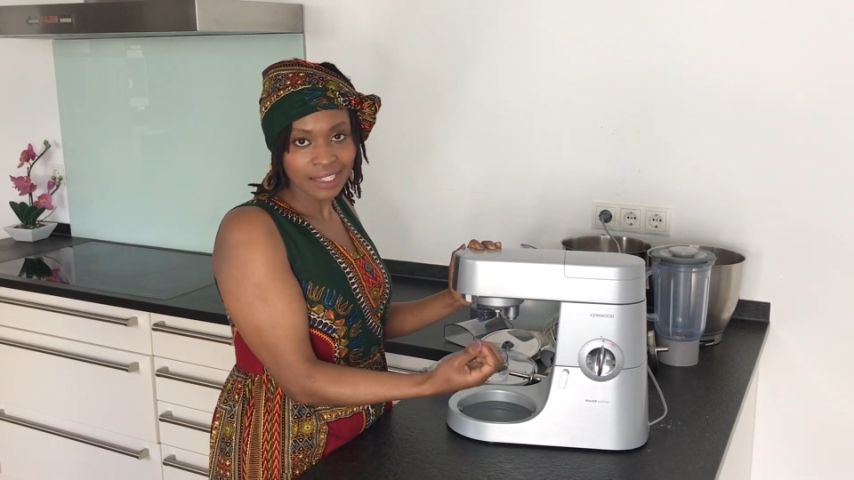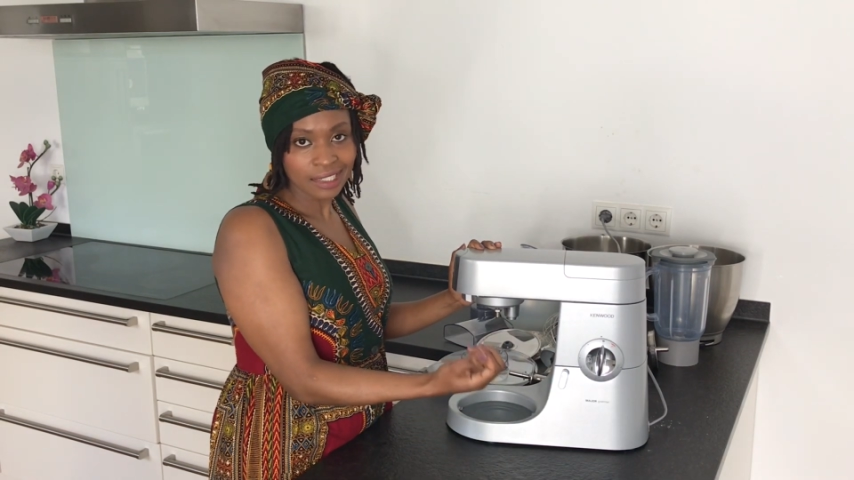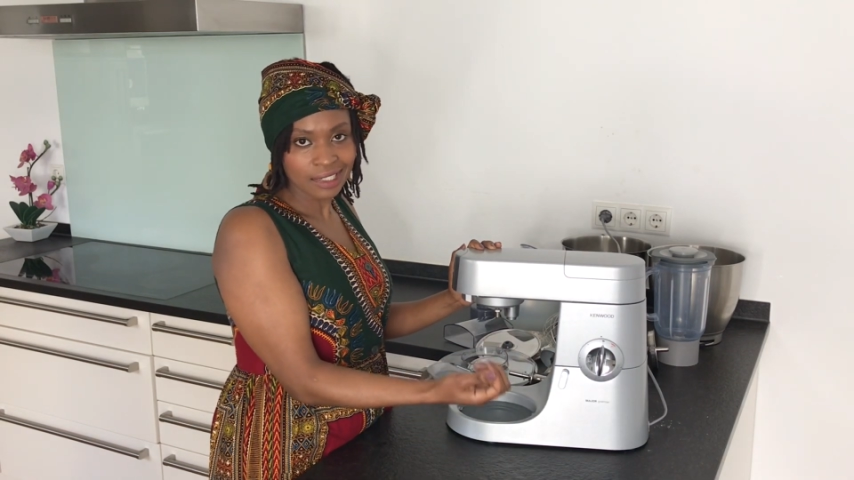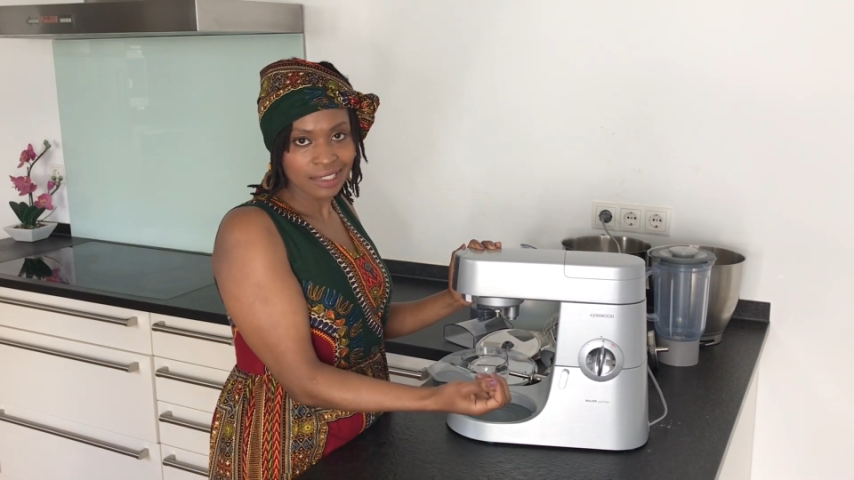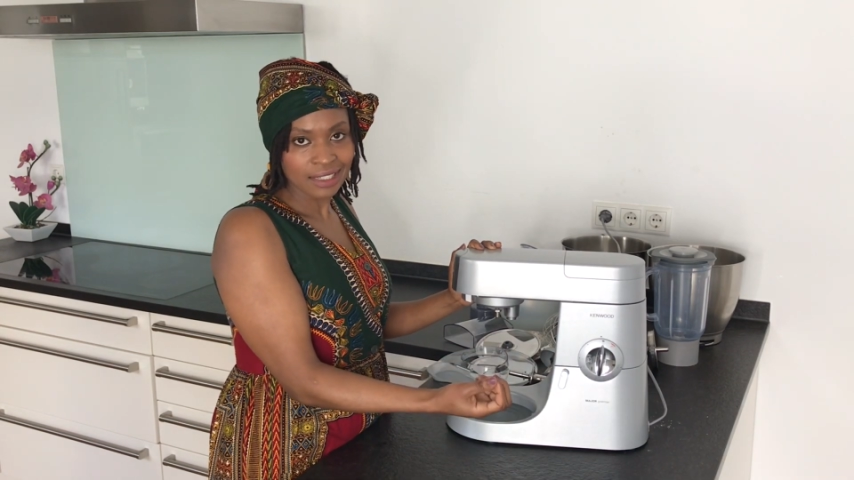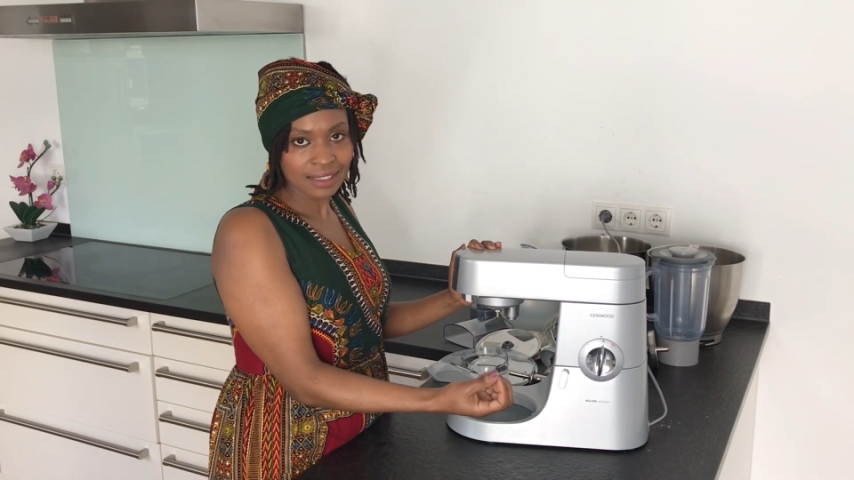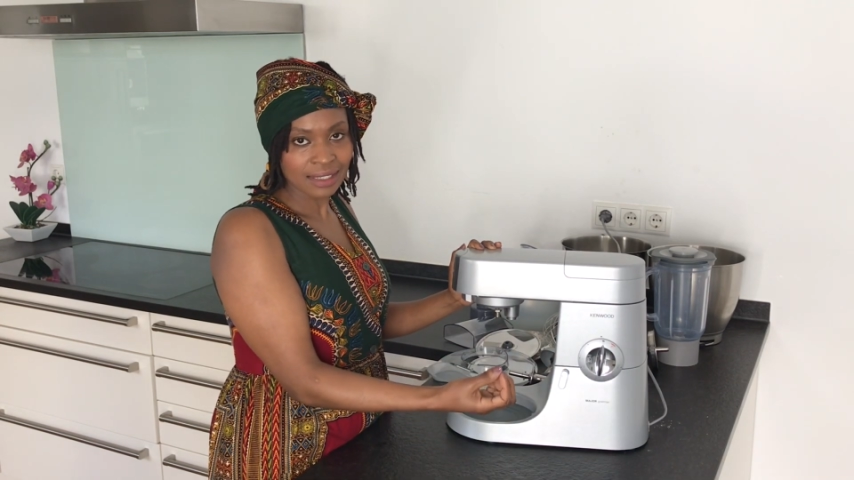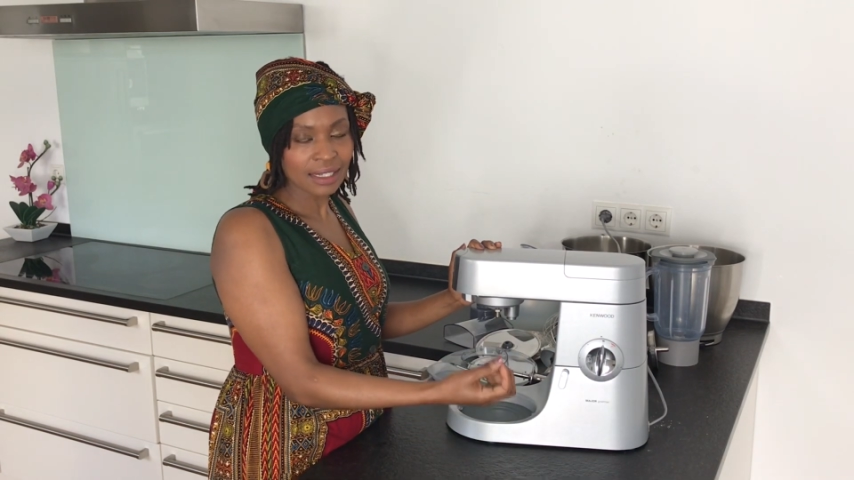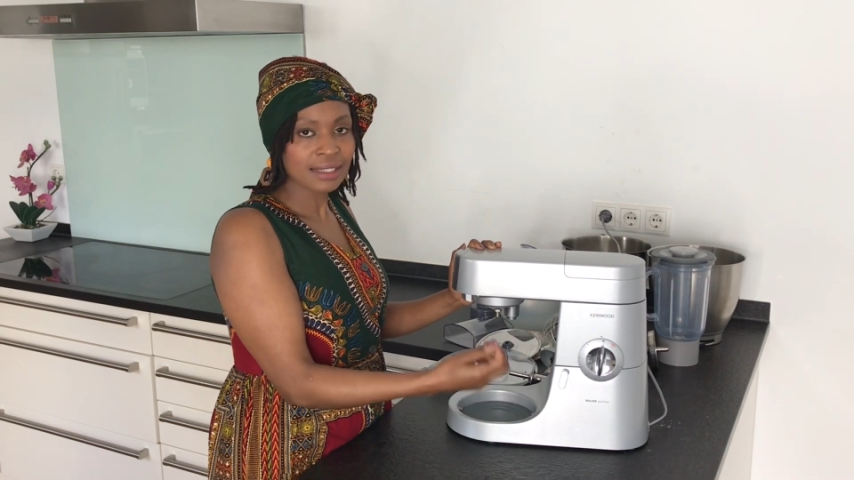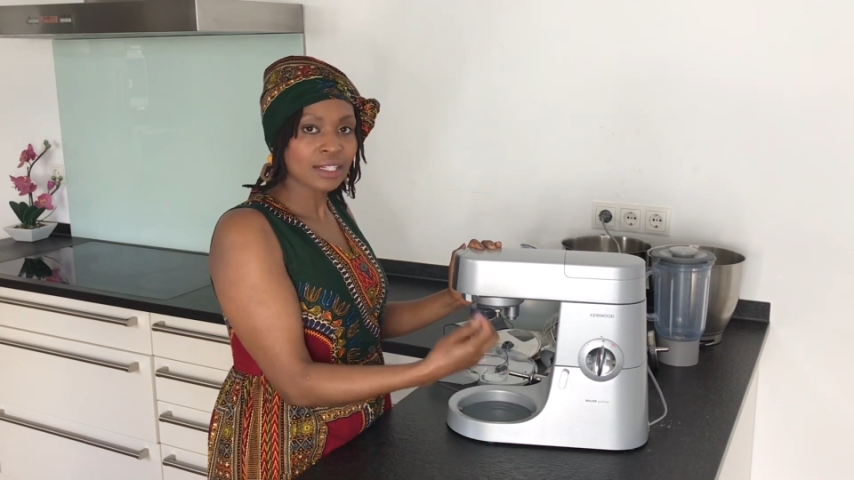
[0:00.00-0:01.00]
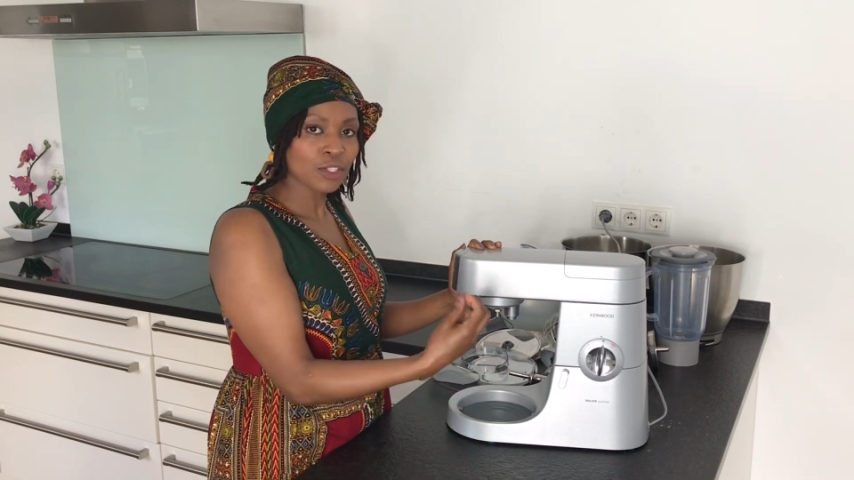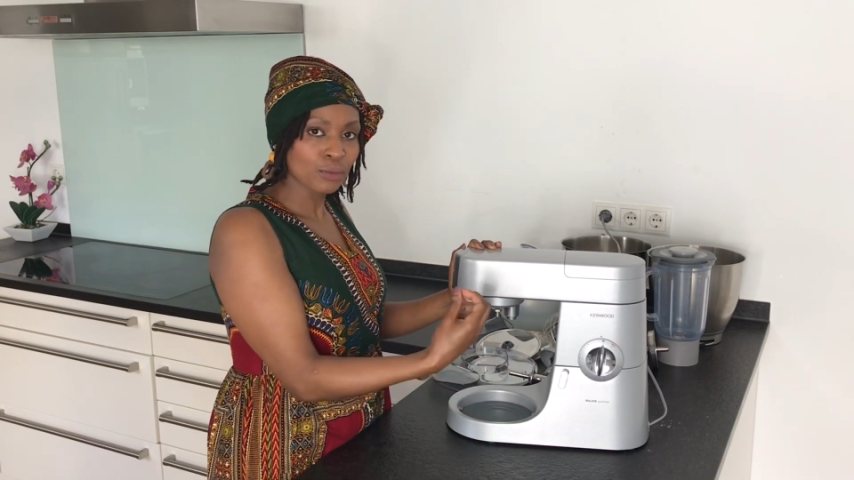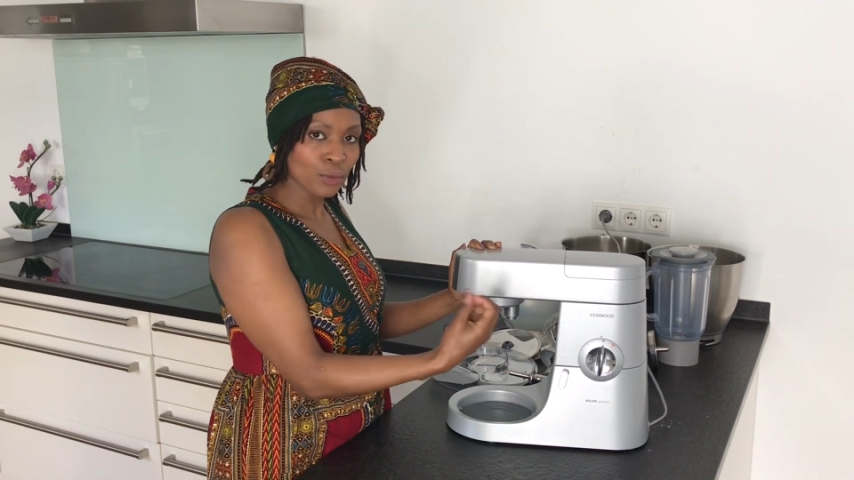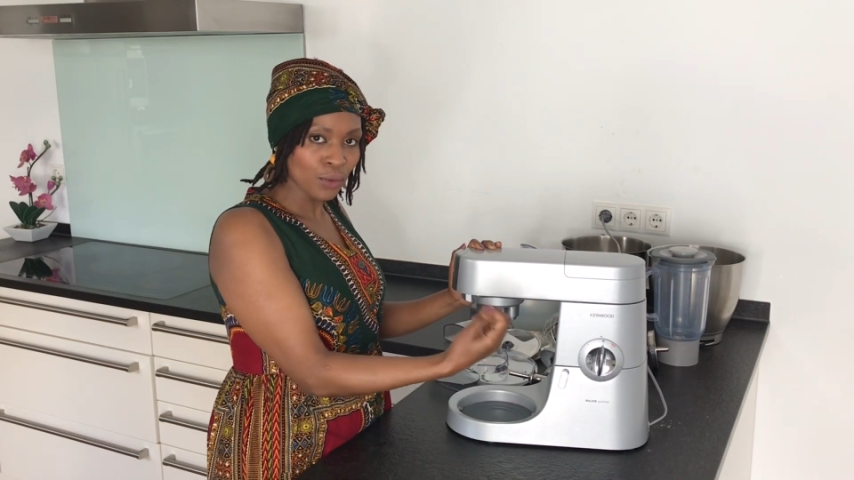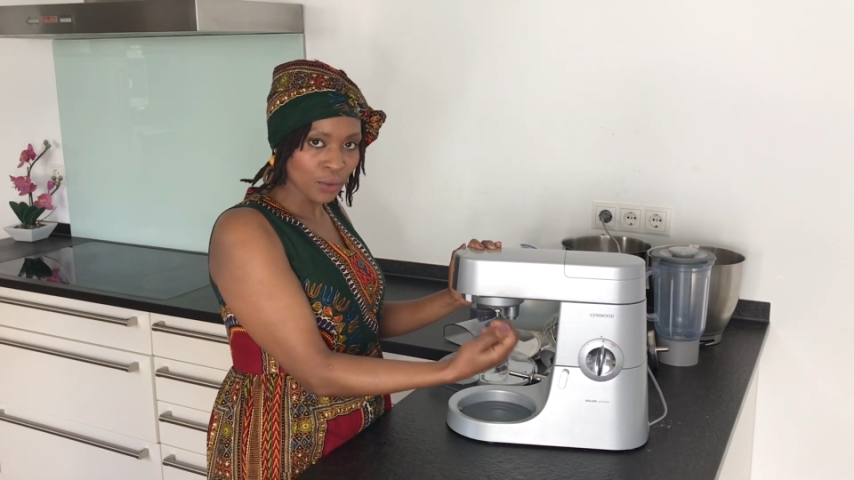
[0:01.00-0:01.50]
from speed to
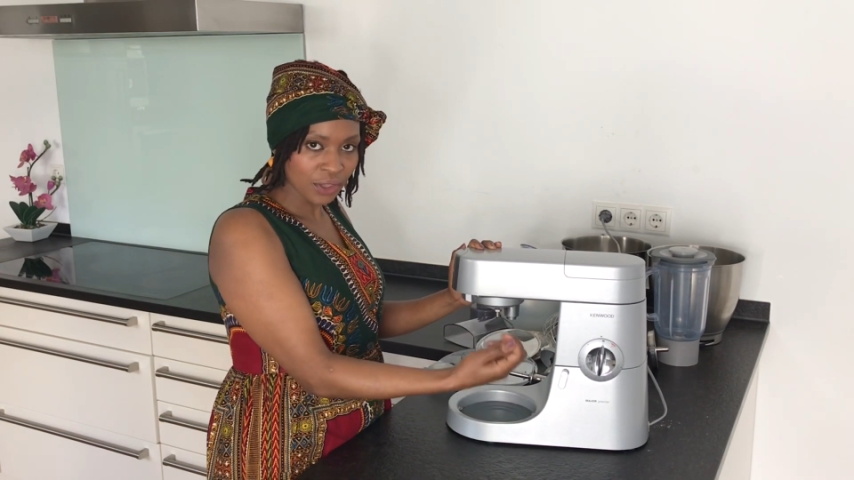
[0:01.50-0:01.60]
speed